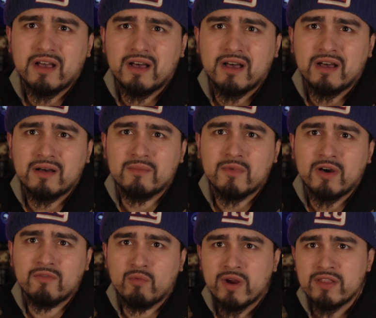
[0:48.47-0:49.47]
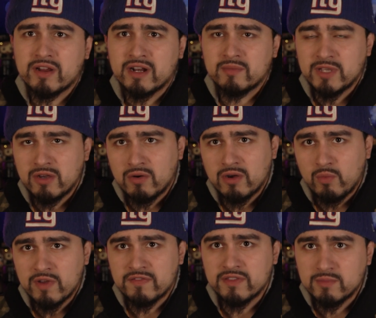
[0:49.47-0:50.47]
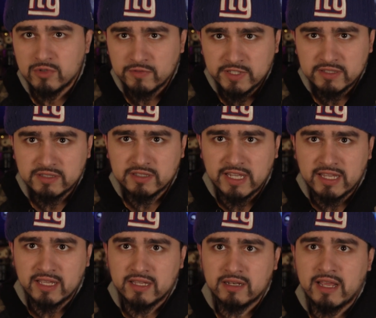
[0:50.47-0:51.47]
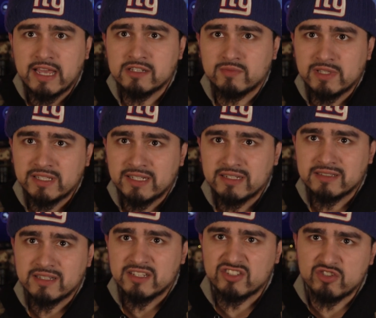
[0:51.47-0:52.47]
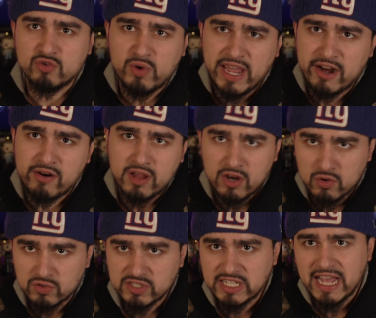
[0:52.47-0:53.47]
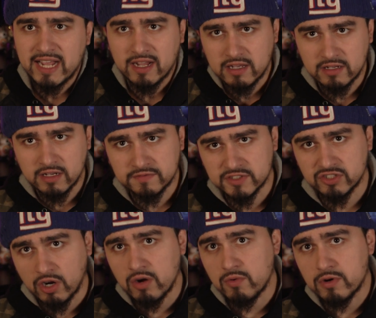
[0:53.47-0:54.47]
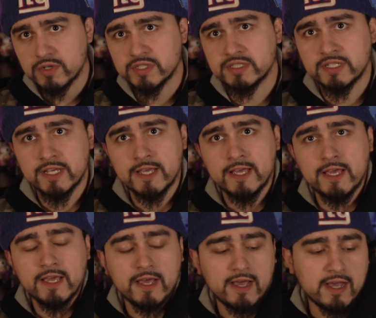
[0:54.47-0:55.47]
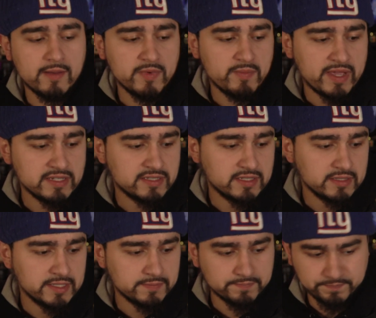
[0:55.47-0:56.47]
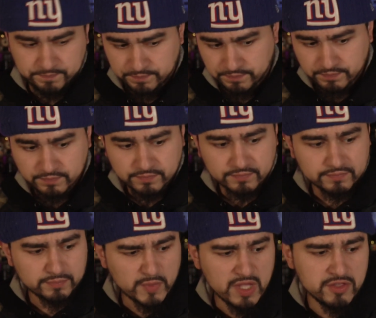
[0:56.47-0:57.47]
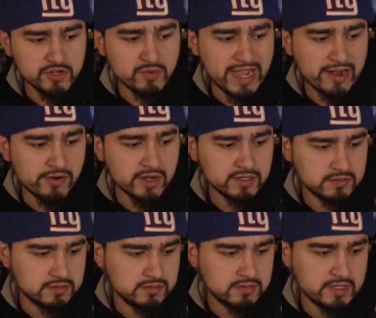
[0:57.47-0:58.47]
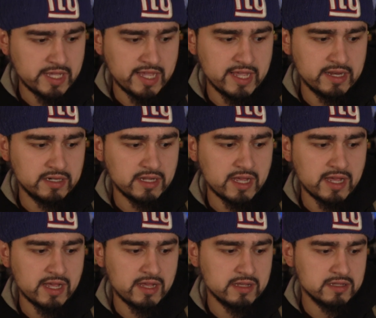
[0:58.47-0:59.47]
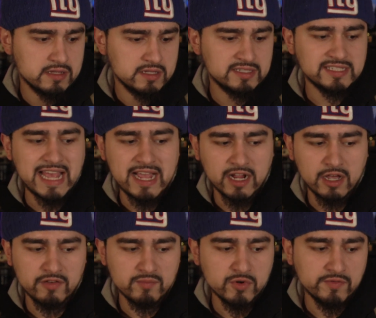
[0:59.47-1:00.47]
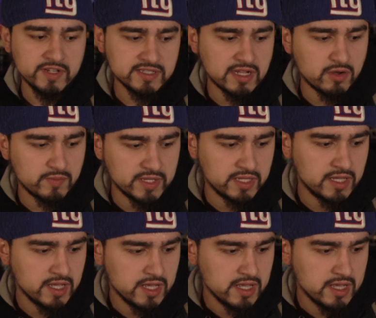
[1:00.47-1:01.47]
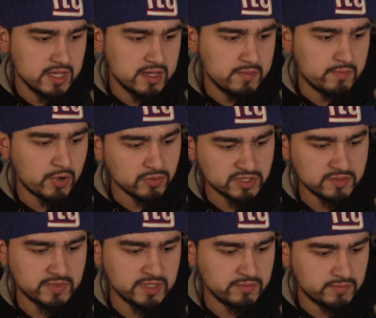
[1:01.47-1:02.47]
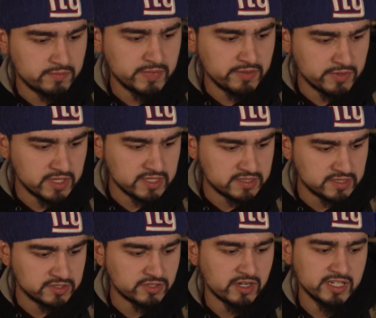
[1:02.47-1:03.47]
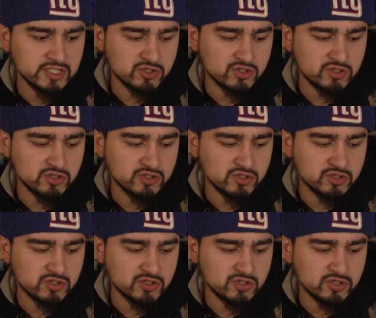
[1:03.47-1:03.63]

of where they're going to be going with the movies, and as we lead into this new era, new saga of Star Wars. And basically, the new era and saga of movies that will be supposed to be releasing starting